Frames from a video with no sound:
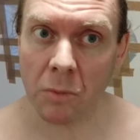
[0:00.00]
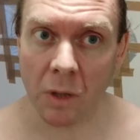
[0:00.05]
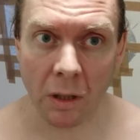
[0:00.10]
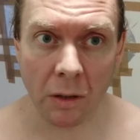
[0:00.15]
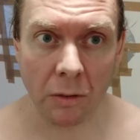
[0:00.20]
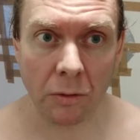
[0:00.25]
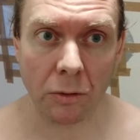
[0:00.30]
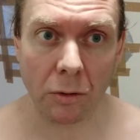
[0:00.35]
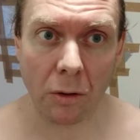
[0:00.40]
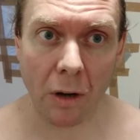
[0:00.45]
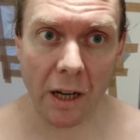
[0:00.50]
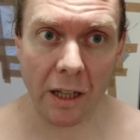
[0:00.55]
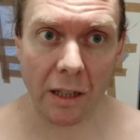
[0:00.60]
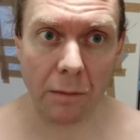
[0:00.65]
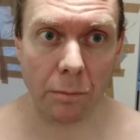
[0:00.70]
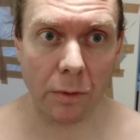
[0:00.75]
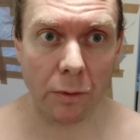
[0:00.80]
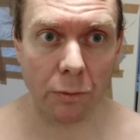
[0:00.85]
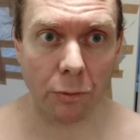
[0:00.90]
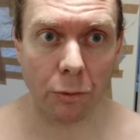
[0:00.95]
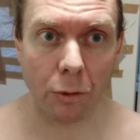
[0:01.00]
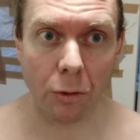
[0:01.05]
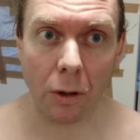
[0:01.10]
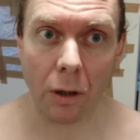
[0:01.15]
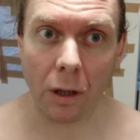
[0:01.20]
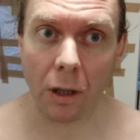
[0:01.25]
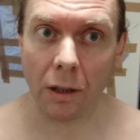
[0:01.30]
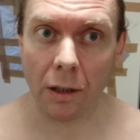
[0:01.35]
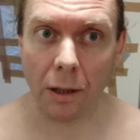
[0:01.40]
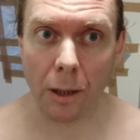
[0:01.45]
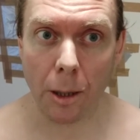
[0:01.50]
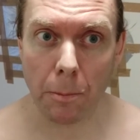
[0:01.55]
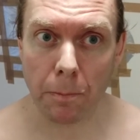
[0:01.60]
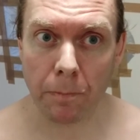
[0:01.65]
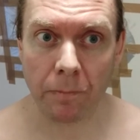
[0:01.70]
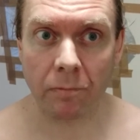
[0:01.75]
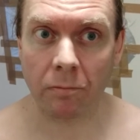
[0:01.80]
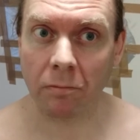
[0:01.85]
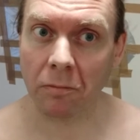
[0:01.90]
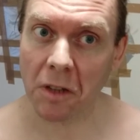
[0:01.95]
tried it before, and
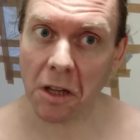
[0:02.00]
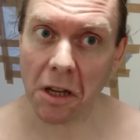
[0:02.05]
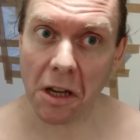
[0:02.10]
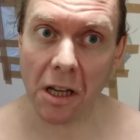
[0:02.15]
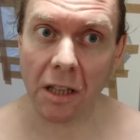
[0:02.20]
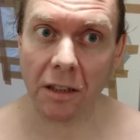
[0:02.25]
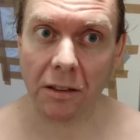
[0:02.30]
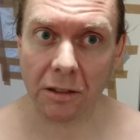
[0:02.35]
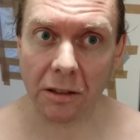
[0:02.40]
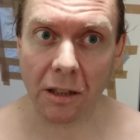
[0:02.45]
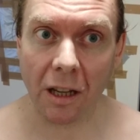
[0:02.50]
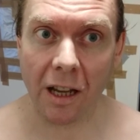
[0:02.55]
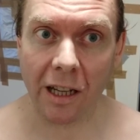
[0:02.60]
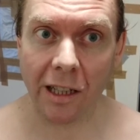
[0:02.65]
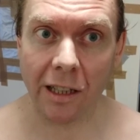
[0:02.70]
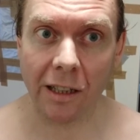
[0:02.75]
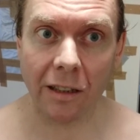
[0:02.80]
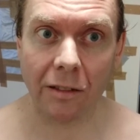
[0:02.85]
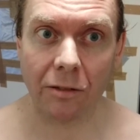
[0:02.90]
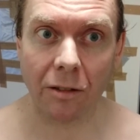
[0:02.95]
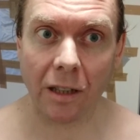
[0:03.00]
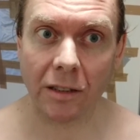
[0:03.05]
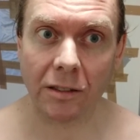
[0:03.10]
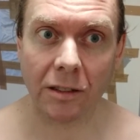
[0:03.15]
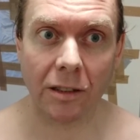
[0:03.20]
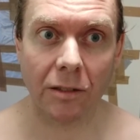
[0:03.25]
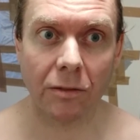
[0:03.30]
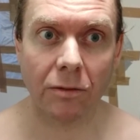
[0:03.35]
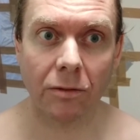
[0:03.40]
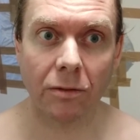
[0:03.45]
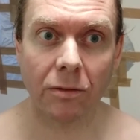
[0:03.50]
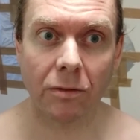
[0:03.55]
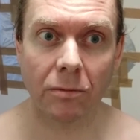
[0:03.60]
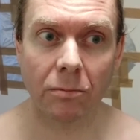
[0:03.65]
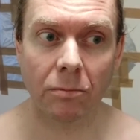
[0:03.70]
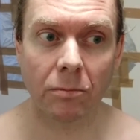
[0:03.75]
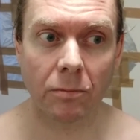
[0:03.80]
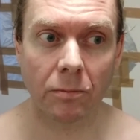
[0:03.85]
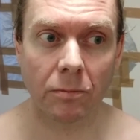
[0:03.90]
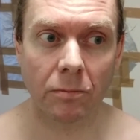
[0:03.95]
yeah, it's kind of aggressive.
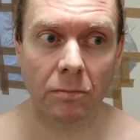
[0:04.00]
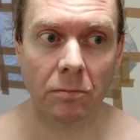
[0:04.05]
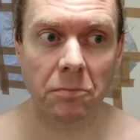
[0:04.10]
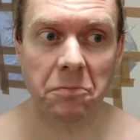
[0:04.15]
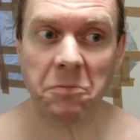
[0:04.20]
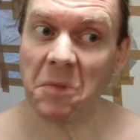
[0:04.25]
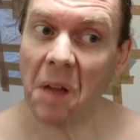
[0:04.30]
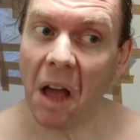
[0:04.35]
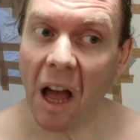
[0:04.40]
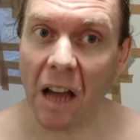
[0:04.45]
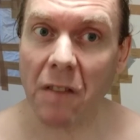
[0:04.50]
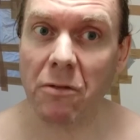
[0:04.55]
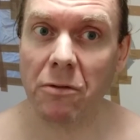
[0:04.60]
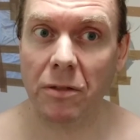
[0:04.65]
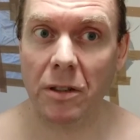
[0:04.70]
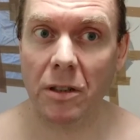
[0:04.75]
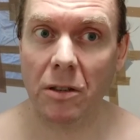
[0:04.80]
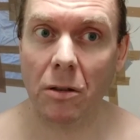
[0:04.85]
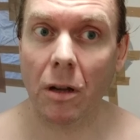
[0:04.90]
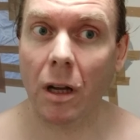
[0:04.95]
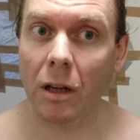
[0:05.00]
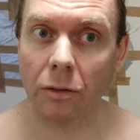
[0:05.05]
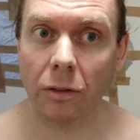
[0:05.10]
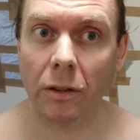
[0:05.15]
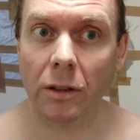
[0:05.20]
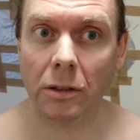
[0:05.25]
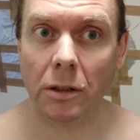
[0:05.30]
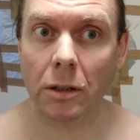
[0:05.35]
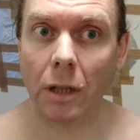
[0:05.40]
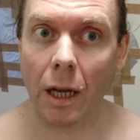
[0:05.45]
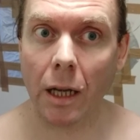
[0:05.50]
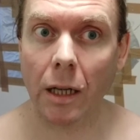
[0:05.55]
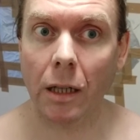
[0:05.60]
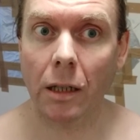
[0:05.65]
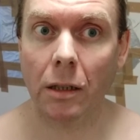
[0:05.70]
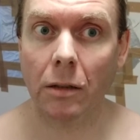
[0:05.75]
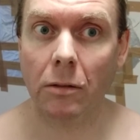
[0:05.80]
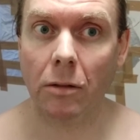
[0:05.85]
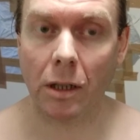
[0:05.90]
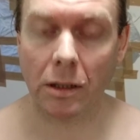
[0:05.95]
I feel it's kind
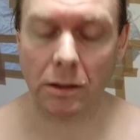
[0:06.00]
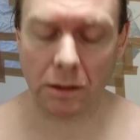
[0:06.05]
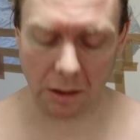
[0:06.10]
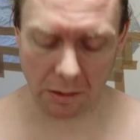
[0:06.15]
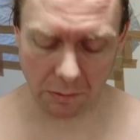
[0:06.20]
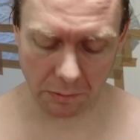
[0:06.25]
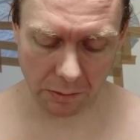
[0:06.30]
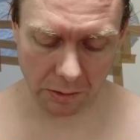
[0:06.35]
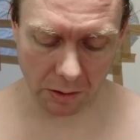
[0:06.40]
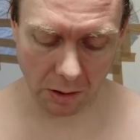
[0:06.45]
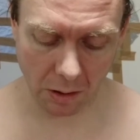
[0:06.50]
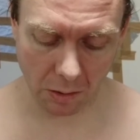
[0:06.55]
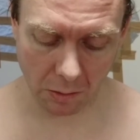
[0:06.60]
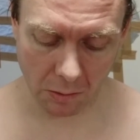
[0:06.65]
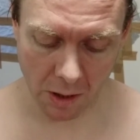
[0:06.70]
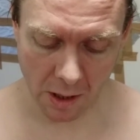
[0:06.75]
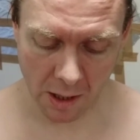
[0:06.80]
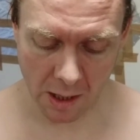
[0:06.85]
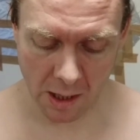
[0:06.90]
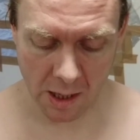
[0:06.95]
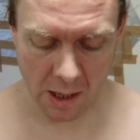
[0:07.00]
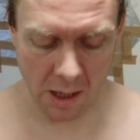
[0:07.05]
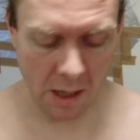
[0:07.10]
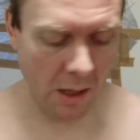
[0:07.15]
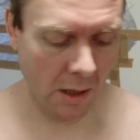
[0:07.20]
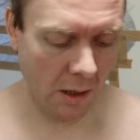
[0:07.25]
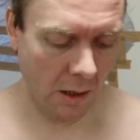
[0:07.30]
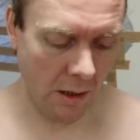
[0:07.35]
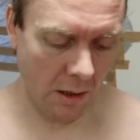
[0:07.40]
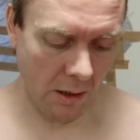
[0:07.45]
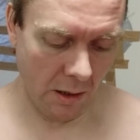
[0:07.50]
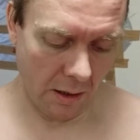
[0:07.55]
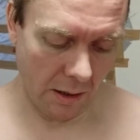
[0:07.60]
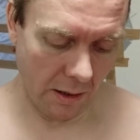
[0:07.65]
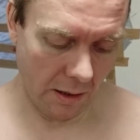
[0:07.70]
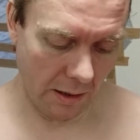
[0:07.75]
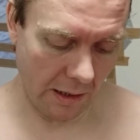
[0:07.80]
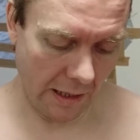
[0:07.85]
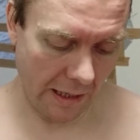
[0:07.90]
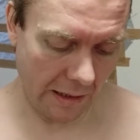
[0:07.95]
of aggressive. So,
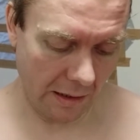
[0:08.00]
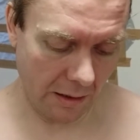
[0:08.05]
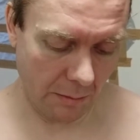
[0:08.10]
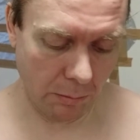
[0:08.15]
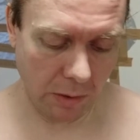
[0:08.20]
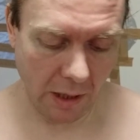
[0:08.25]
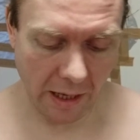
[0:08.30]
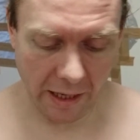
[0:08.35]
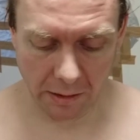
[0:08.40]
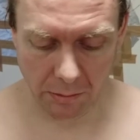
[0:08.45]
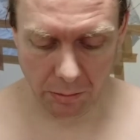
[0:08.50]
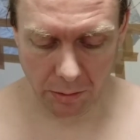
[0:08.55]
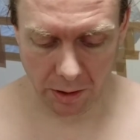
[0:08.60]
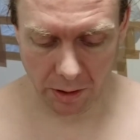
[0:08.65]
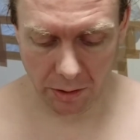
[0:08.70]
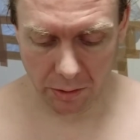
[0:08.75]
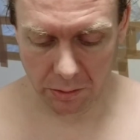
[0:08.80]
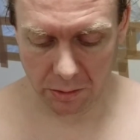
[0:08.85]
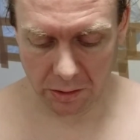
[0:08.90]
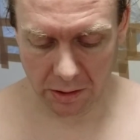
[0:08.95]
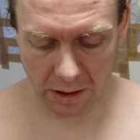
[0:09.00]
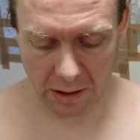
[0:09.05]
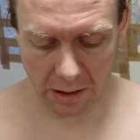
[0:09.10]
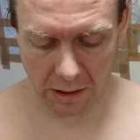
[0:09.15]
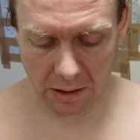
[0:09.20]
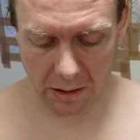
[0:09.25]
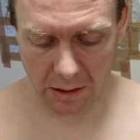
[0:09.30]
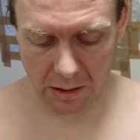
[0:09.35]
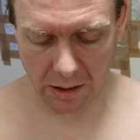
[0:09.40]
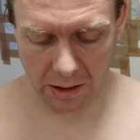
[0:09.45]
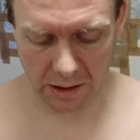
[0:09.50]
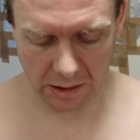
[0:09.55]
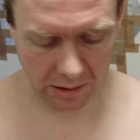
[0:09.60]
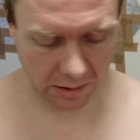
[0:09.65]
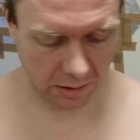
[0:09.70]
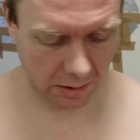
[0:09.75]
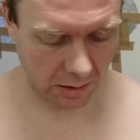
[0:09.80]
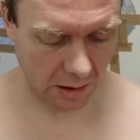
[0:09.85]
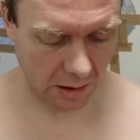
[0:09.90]
and the blade we're using is